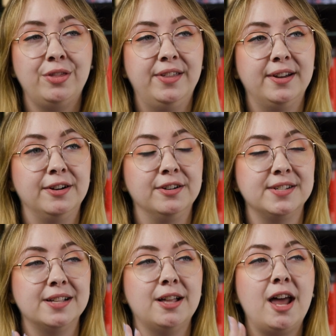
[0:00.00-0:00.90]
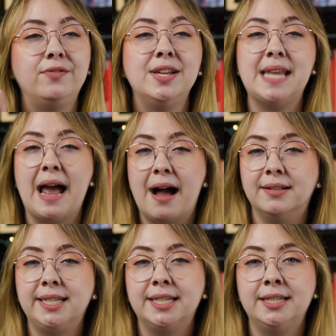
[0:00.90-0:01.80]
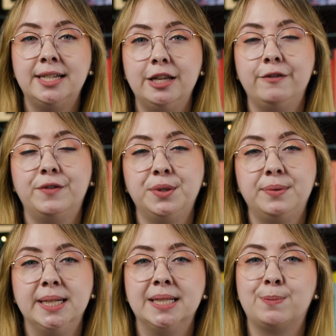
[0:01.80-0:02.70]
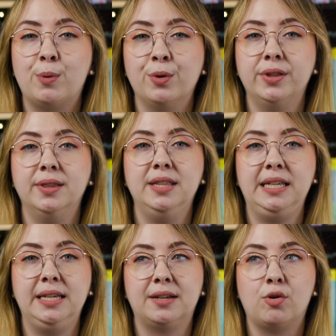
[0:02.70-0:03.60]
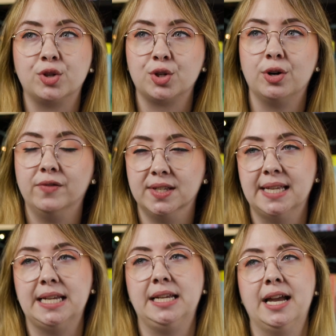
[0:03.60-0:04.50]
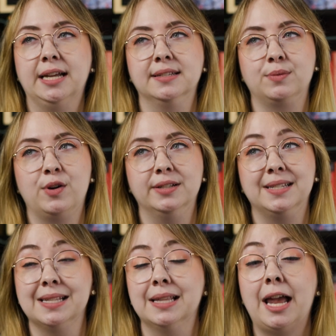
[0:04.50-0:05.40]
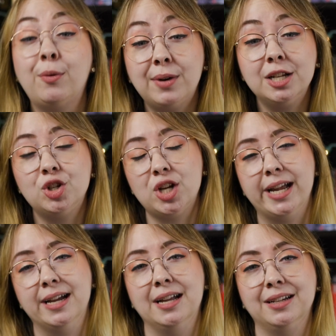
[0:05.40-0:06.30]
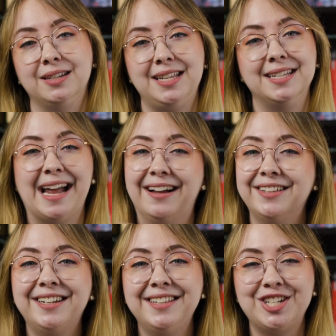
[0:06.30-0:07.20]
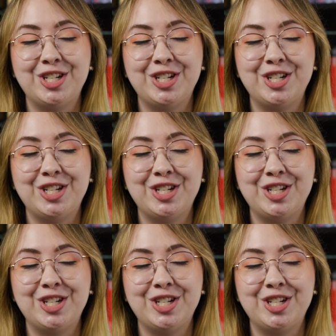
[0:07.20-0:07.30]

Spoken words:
There's a lot of Italian influence, both in the culture of the city as well as the language, and the Italian that